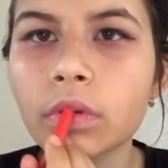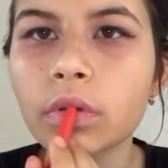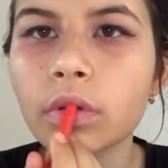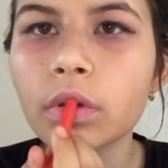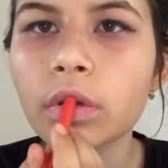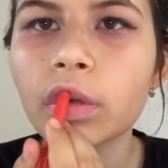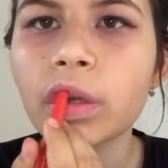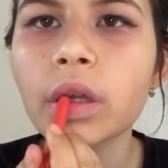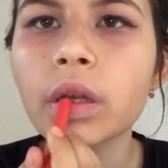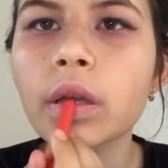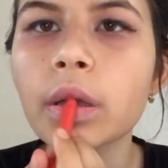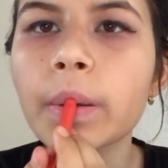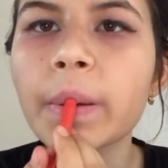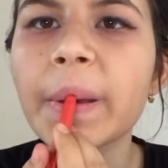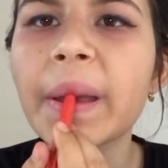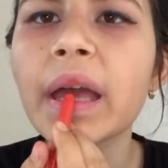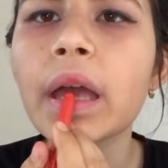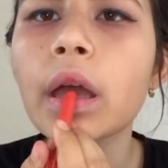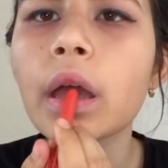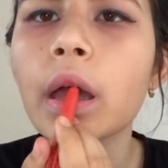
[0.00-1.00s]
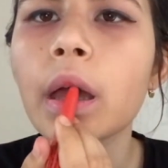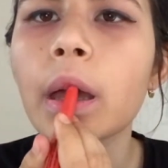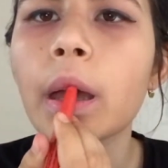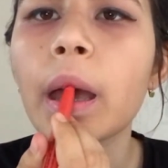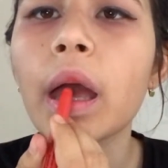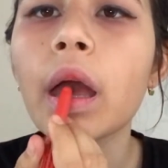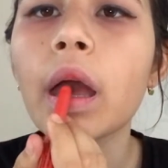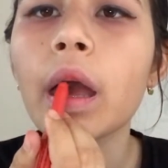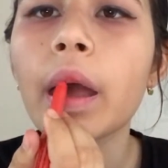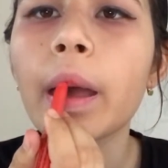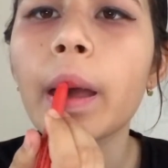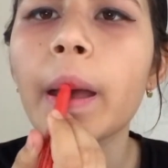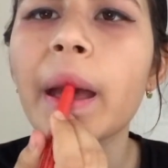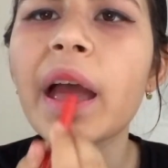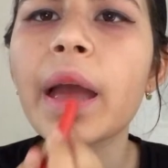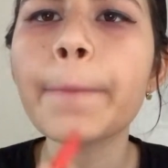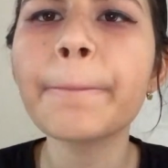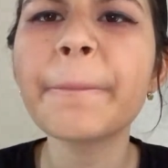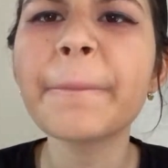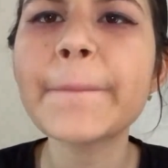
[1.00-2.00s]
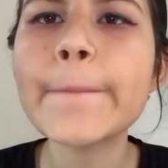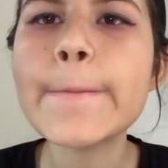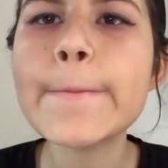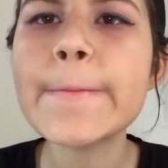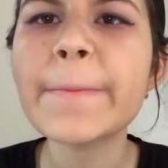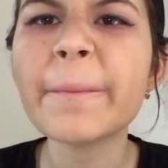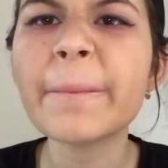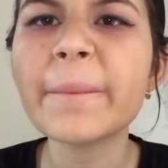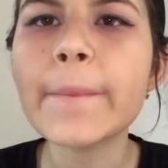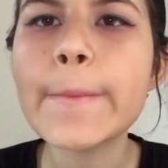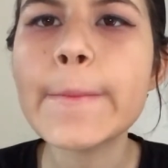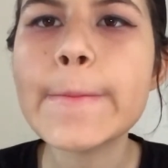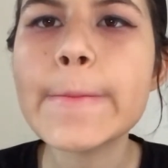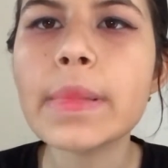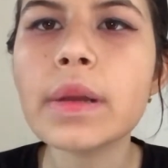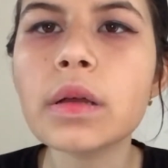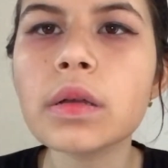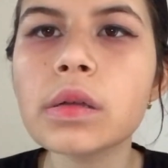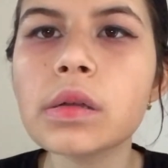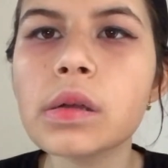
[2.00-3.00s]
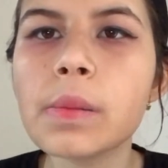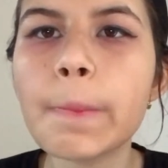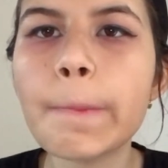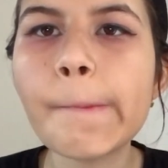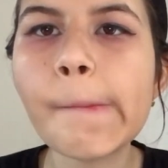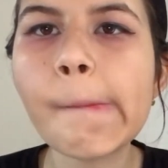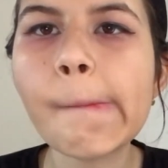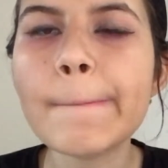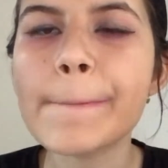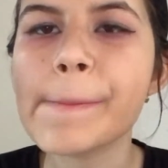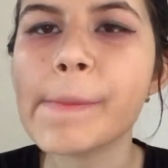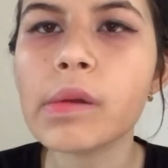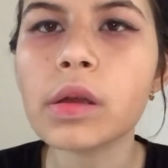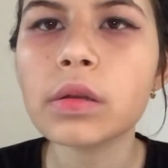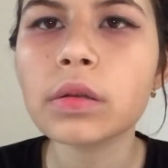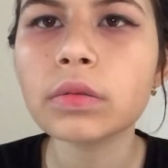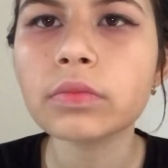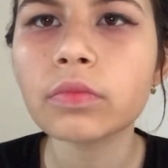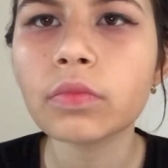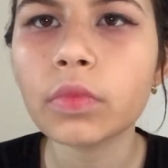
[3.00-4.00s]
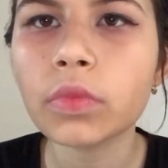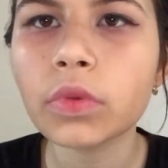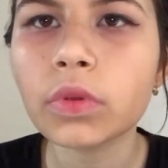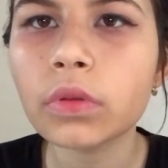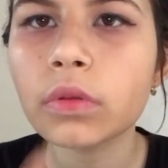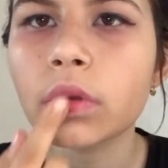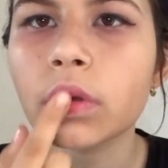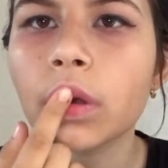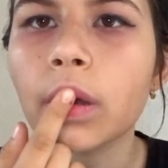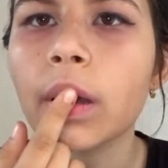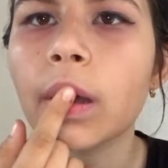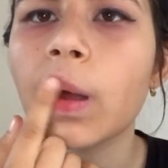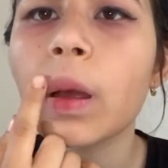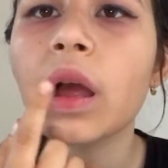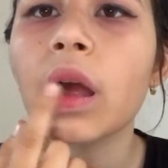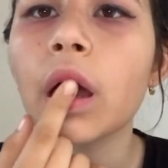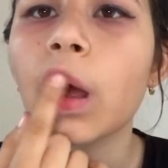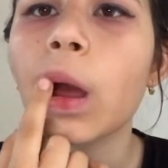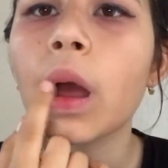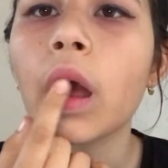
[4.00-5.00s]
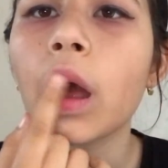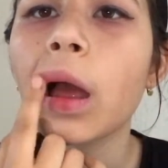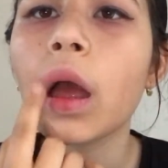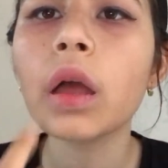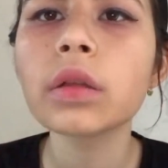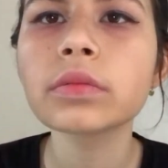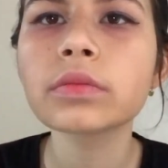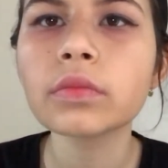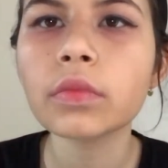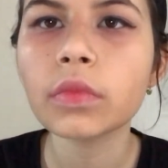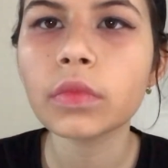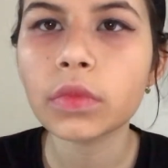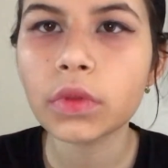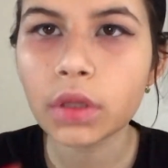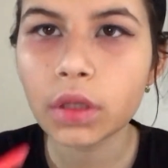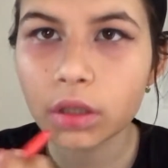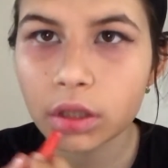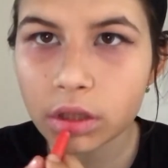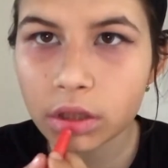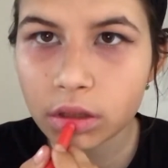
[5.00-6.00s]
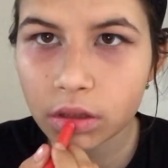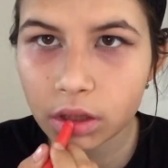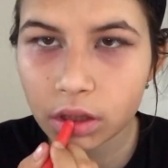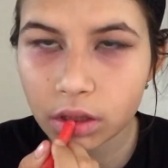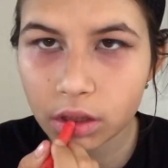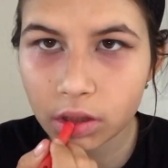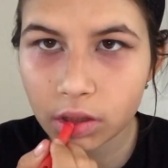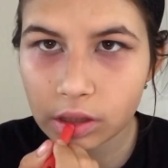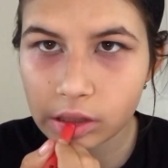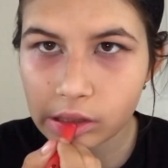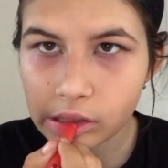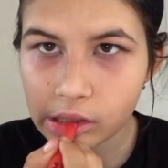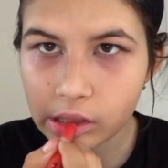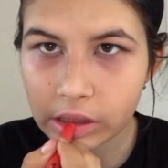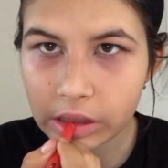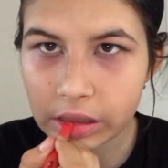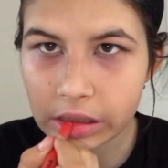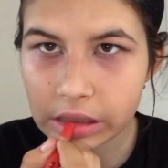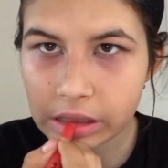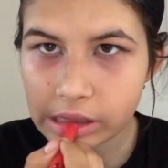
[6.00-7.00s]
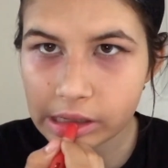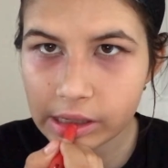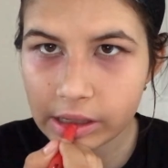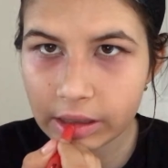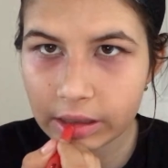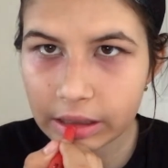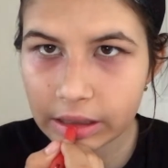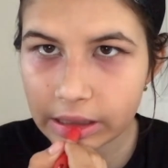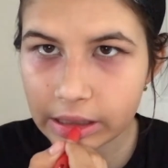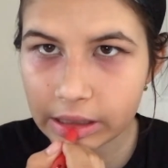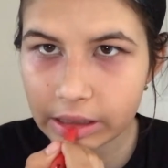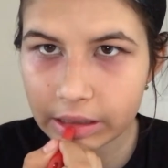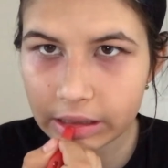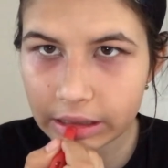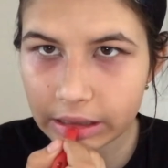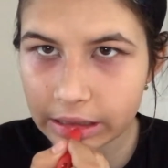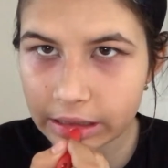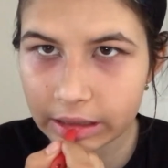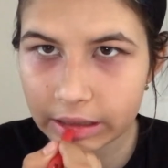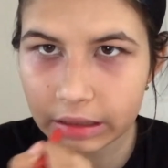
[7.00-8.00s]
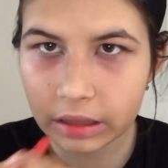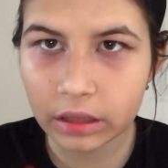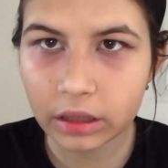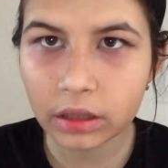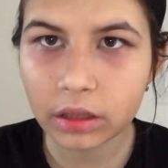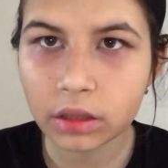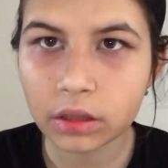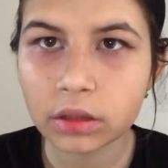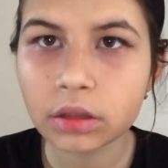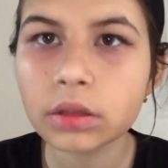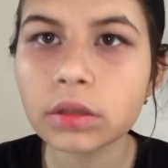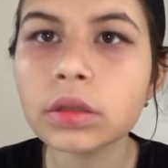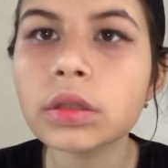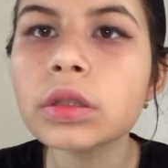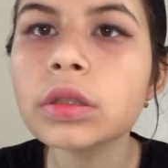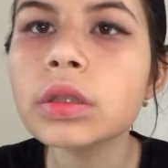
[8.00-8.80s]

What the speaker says: How much you smudge it is all up to personal preference, and how pigmented you want it to be is also up to preference.